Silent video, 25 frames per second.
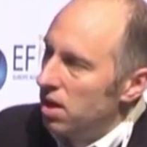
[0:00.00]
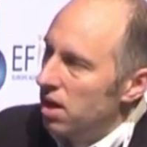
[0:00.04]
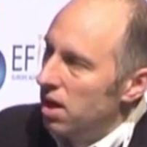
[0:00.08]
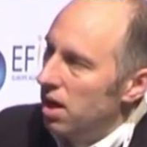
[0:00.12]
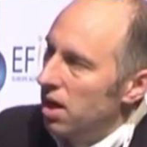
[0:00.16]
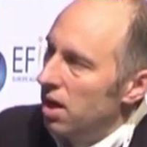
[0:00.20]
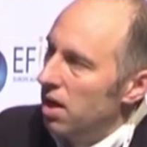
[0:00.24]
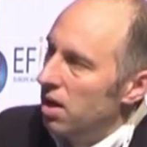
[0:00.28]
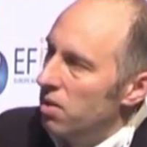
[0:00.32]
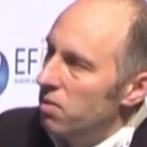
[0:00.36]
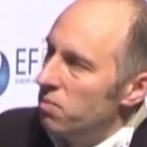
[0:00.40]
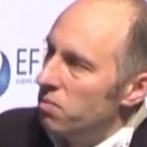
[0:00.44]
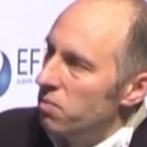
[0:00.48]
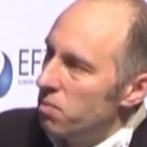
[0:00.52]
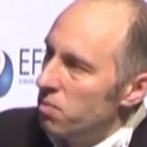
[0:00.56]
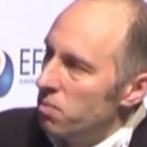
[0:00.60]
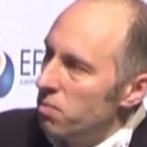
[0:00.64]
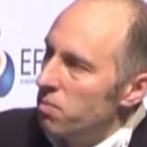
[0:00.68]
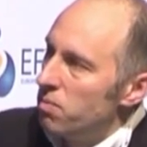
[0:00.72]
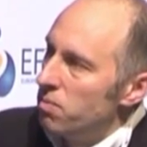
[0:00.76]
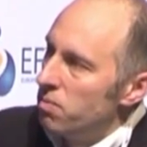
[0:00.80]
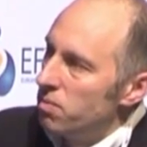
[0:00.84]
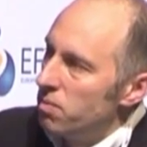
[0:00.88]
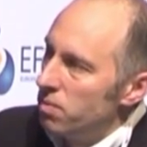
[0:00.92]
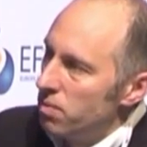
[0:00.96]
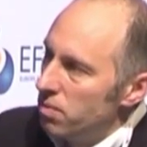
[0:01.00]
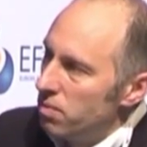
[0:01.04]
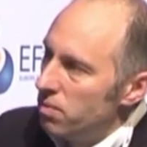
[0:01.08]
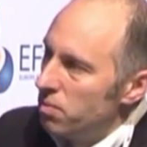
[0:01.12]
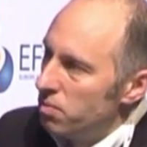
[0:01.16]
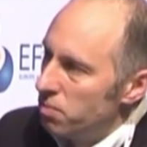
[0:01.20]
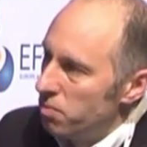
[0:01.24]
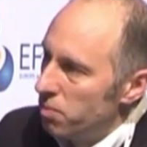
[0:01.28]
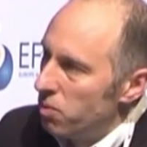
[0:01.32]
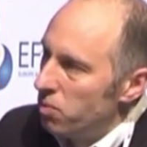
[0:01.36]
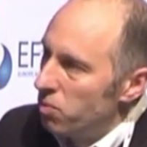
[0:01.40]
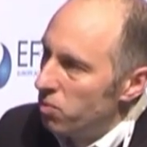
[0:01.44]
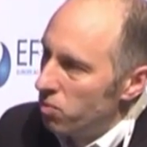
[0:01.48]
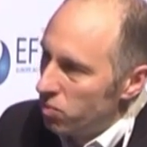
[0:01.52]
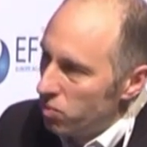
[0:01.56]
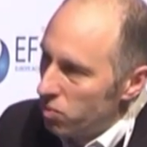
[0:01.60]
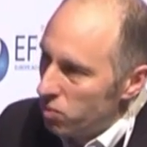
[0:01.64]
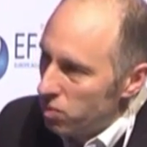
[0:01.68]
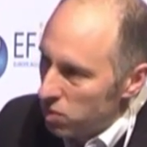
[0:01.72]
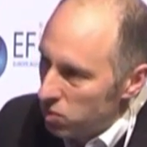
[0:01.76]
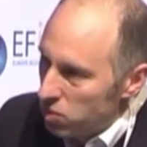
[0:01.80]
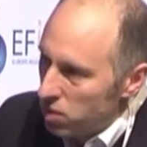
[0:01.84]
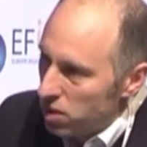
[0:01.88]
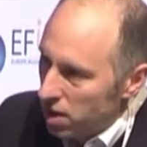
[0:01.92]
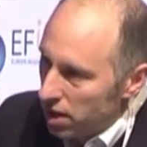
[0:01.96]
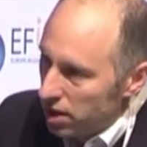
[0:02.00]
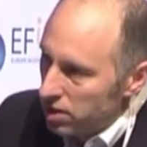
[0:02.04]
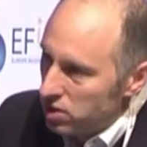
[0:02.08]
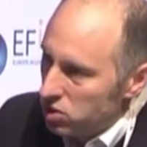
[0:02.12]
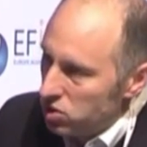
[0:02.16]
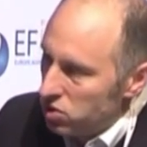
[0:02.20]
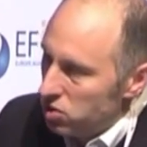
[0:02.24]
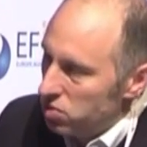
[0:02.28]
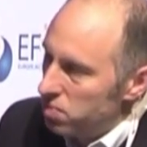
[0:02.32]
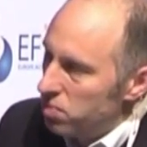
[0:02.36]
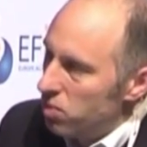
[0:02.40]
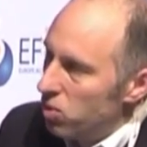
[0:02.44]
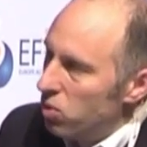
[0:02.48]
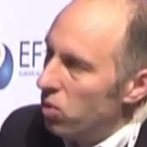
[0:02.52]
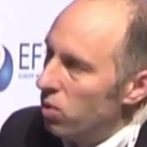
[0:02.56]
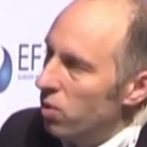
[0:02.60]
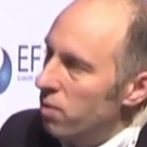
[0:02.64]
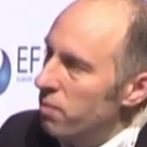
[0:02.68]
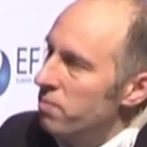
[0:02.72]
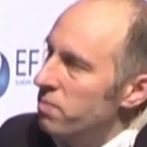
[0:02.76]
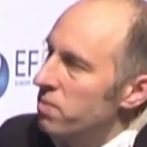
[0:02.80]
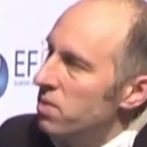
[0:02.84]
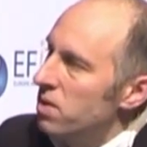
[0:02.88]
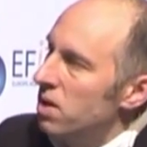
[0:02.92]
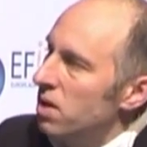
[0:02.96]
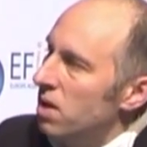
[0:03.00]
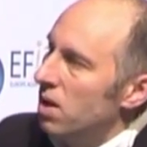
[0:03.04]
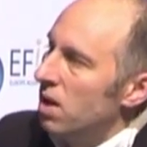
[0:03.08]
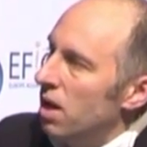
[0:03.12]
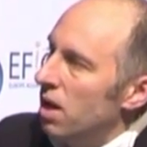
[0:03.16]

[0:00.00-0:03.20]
But we would like to do more.